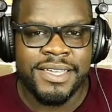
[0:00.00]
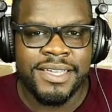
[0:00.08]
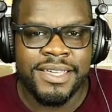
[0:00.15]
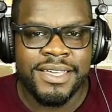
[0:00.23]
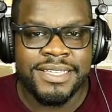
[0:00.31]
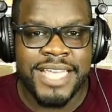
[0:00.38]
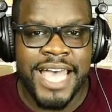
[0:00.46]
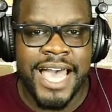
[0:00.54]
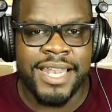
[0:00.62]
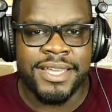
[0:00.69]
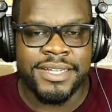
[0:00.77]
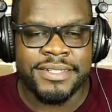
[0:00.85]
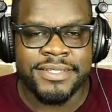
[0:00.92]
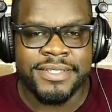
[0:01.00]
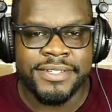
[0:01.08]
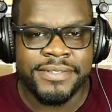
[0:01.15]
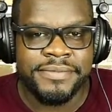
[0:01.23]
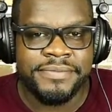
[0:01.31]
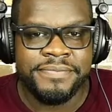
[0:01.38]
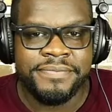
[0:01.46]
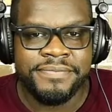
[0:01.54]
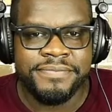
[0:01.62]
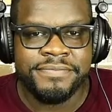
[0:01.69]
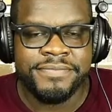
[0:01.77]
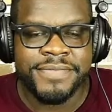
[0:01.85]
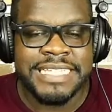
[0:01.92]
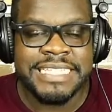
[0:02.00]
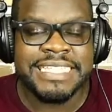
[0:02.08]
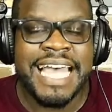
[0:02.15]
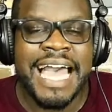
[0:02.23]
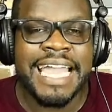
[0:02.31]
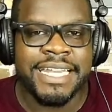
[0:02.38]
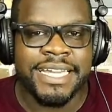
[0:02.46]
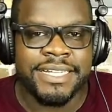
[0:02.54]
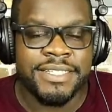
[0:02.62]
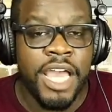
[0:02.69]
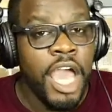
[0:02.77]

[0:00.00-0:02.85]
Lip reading: Silent. Silent.